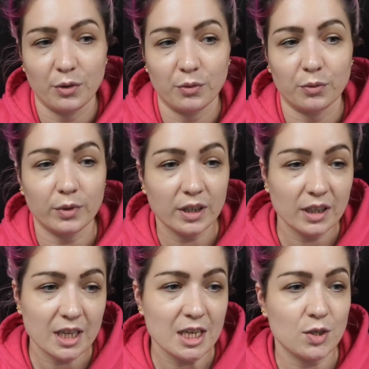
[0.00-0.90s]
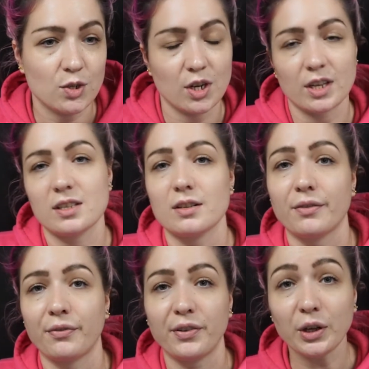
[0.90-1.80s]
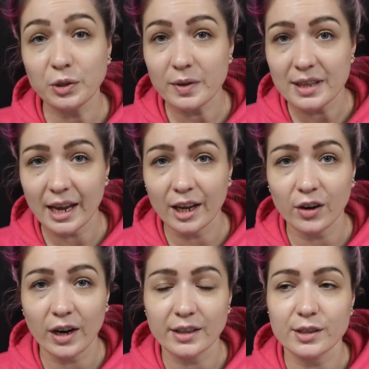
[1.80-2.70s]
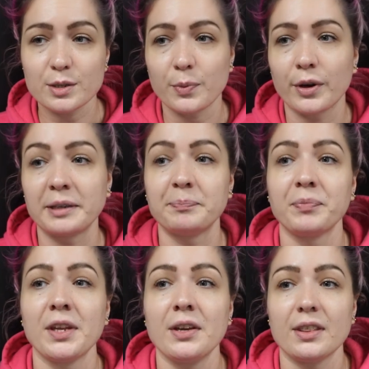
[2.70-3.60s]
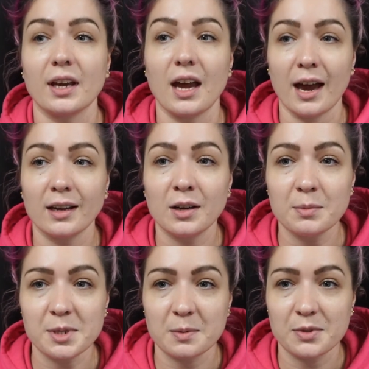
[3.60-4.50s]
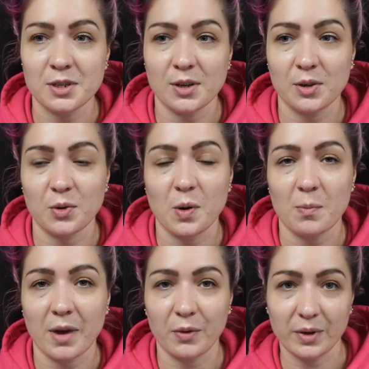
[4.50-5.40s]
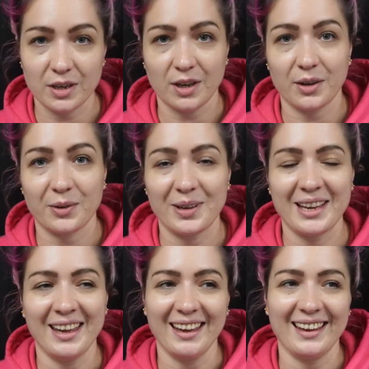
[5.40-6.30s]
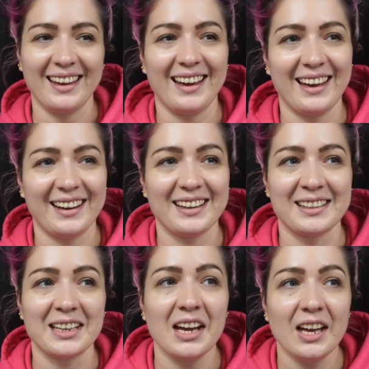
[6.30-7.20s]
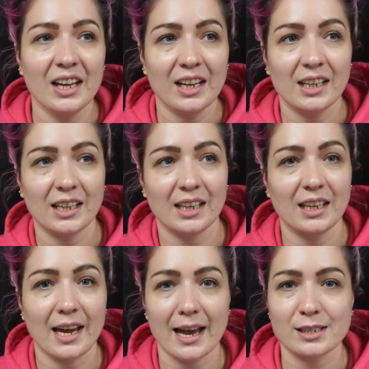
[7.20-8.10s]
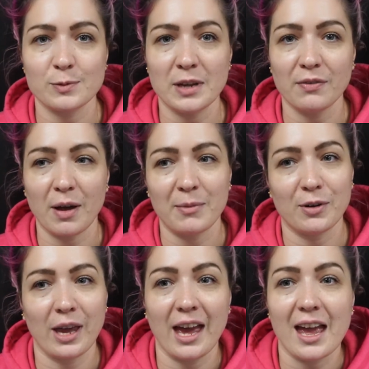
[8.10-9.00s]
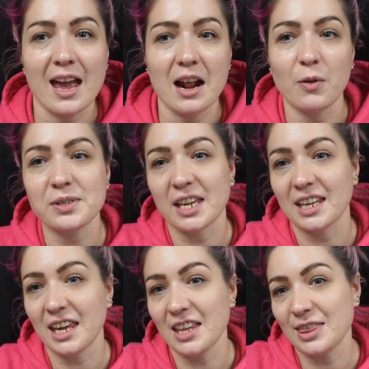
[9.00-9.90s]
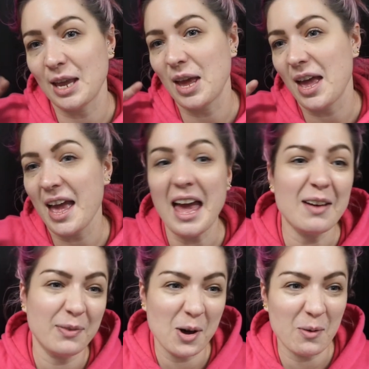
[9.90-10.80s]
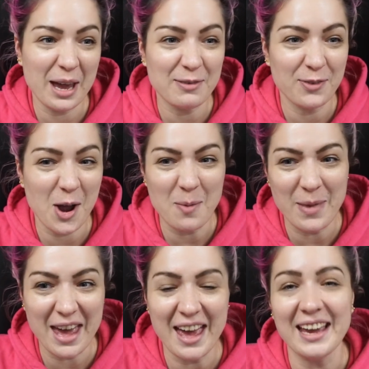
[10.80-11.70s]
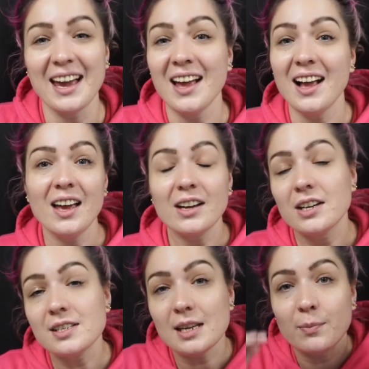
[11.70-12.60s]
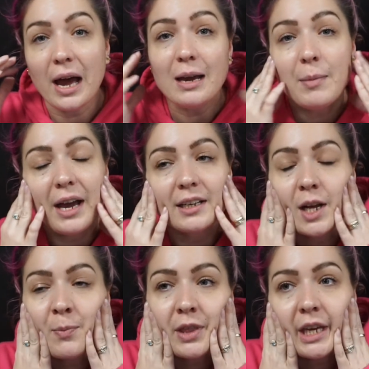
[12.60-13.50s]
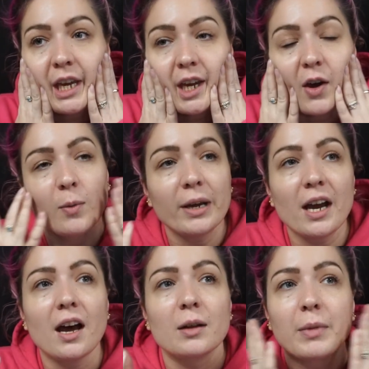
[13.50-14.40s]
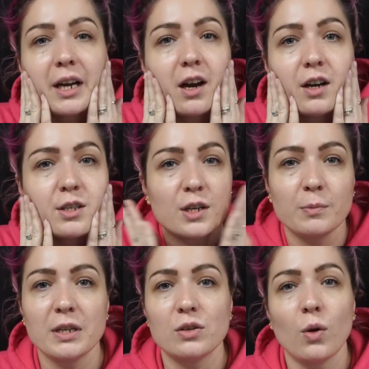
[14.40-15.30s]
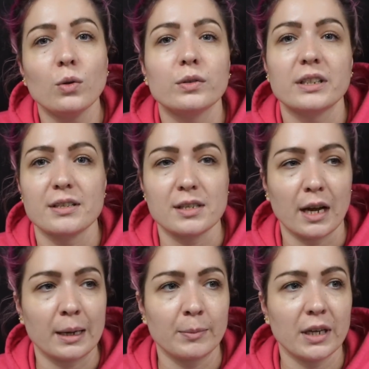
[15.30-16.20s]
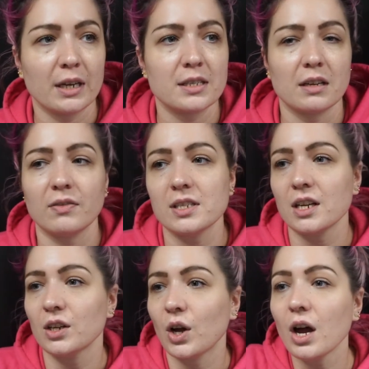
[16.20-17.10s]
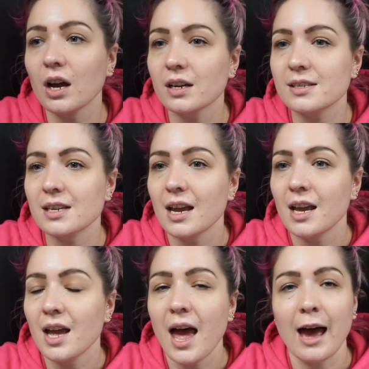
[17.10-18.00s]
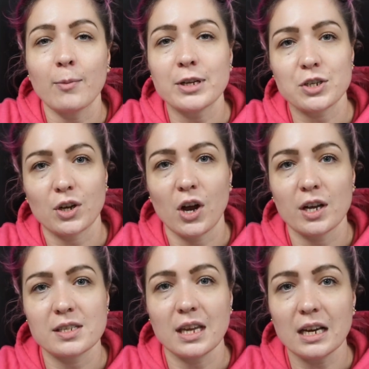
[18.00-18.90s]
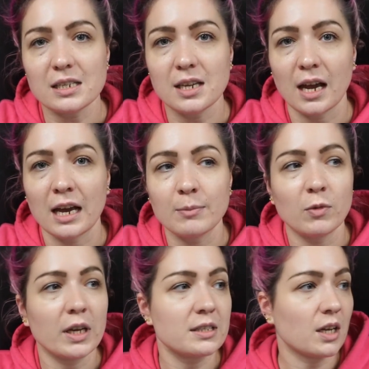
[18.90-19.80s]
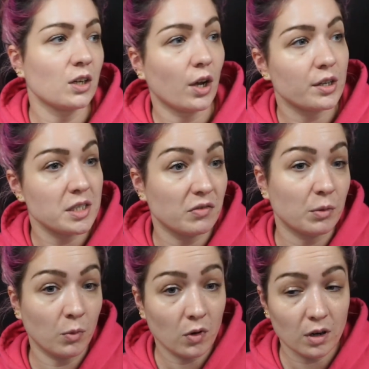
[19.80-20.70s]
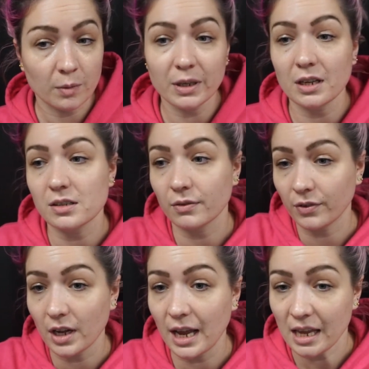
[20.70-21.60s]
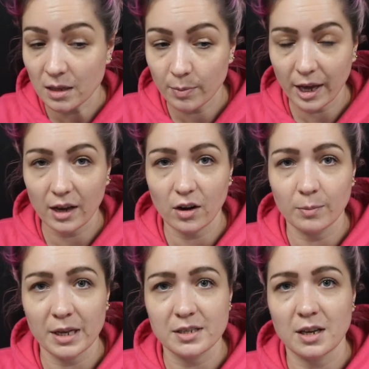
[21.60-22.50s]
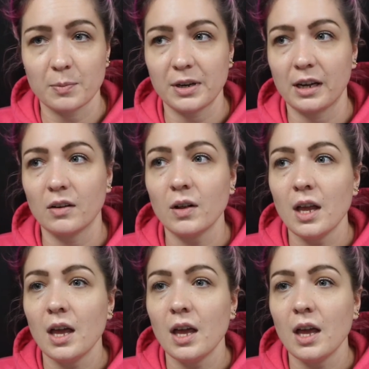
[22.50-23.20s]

really just filled with anger at this point. The guy comes up to my window and he asked me if I'm okay, and I was like, get the F away from me. Because in my mind, I'm thinking, oh my God, my car is going to be totaled this time, because if it's going to cost how much it cost last time, it's going to cost even more because the front and the back are messed up now.